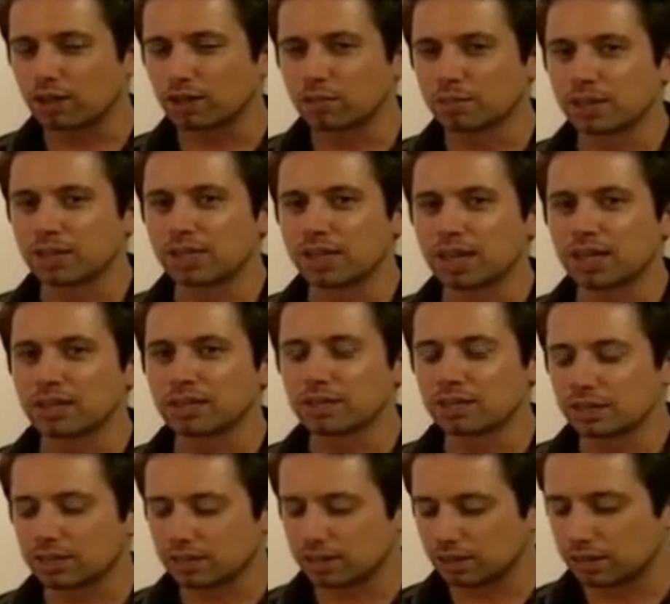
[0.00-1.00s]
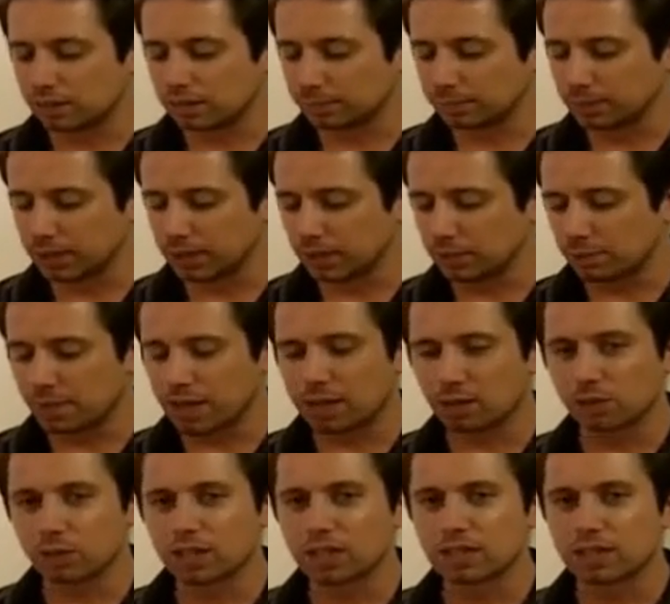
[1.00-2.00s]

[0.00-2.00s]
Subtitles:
I don't mean that in a bad way.